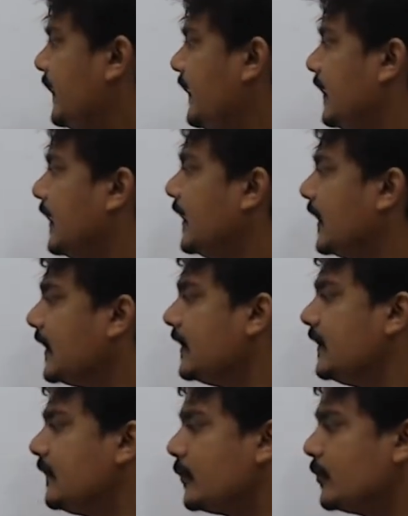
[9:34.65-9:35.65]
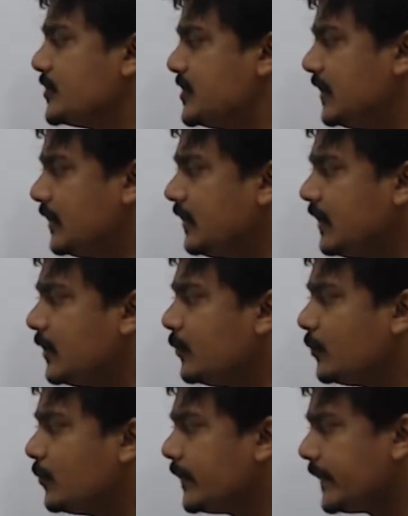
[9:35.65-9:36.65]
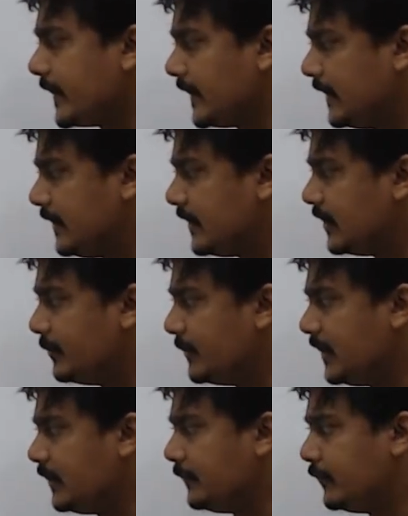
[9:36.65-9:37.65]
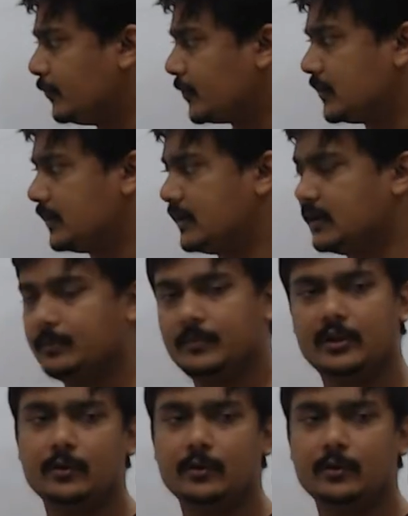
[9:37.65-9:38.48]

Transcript: See, in this question, you know second term and fourth term.